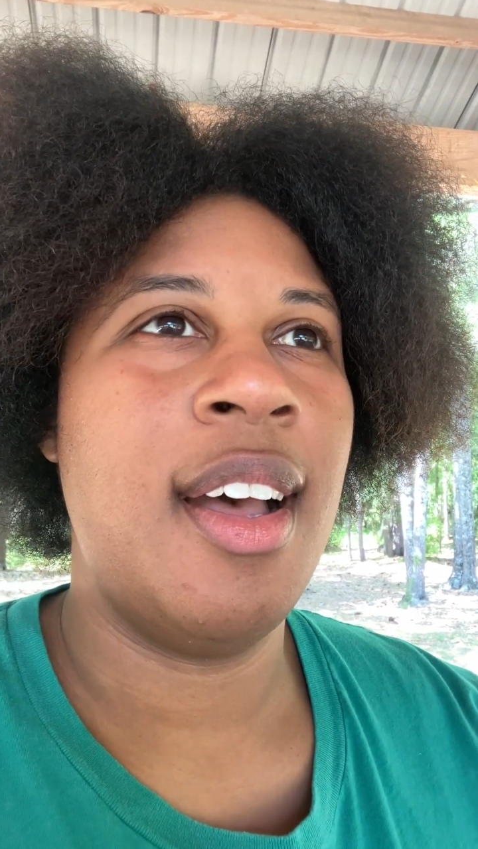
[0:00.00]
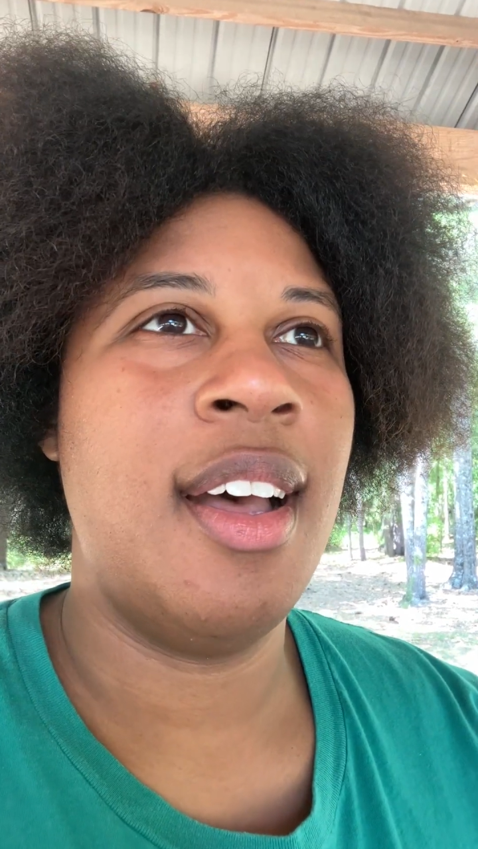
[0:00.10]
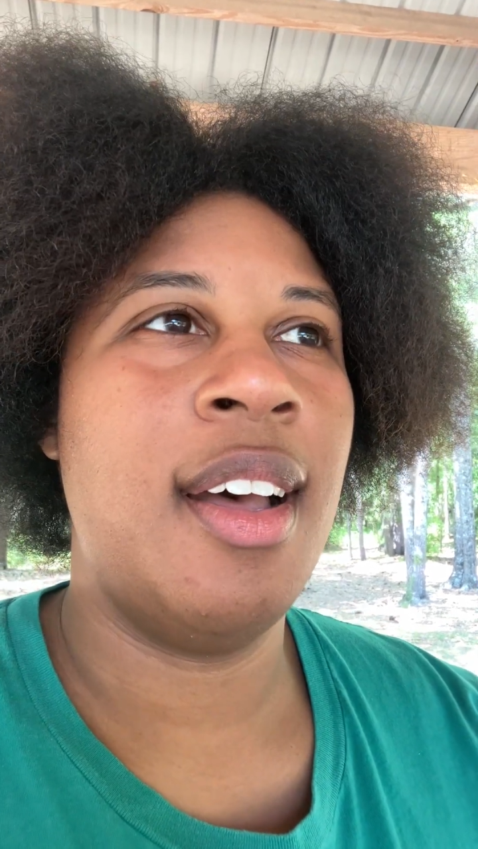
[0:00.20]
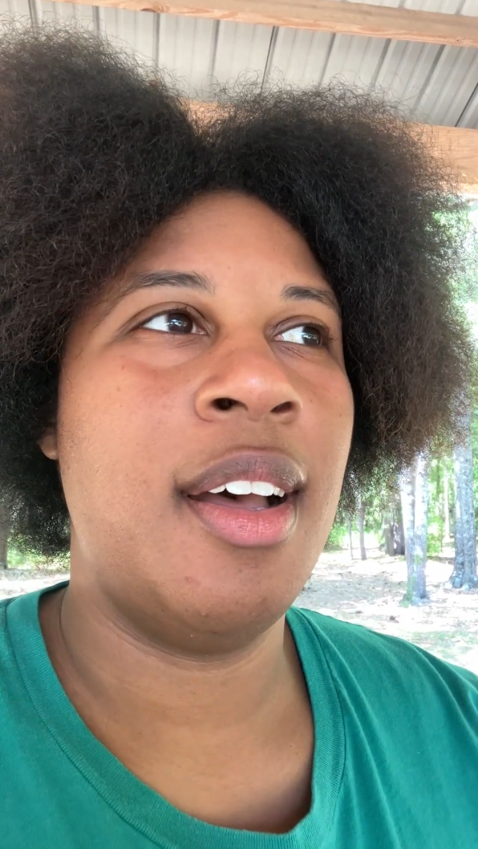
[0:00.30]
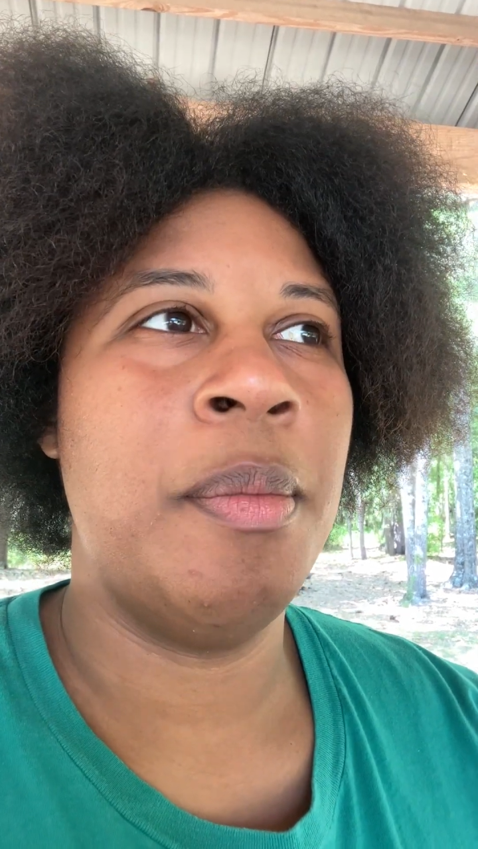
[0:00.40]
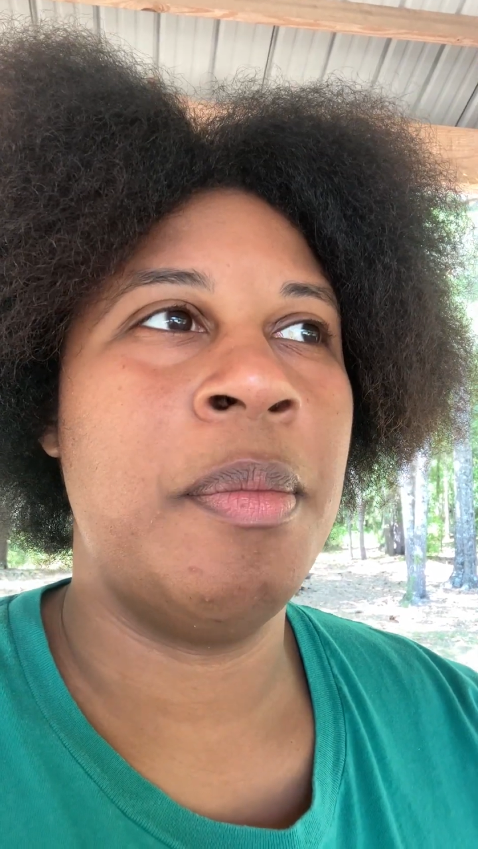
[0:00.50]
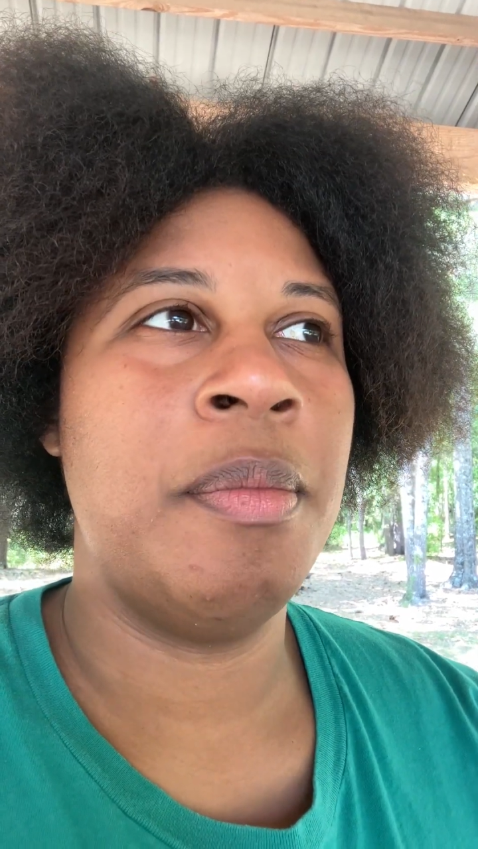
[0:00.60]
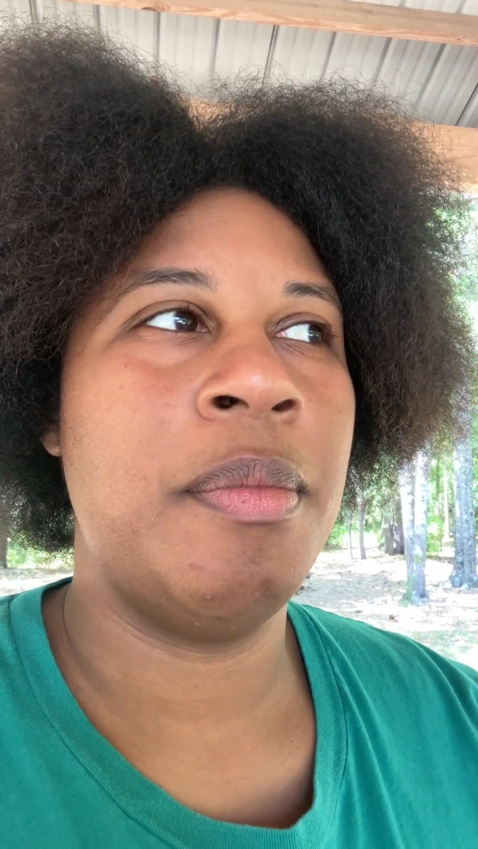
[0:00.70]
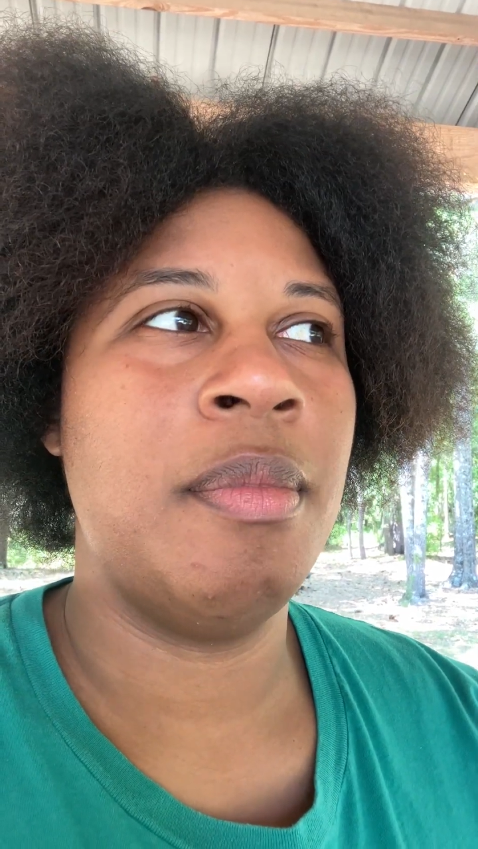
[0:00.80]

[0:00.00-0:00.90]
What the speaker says: an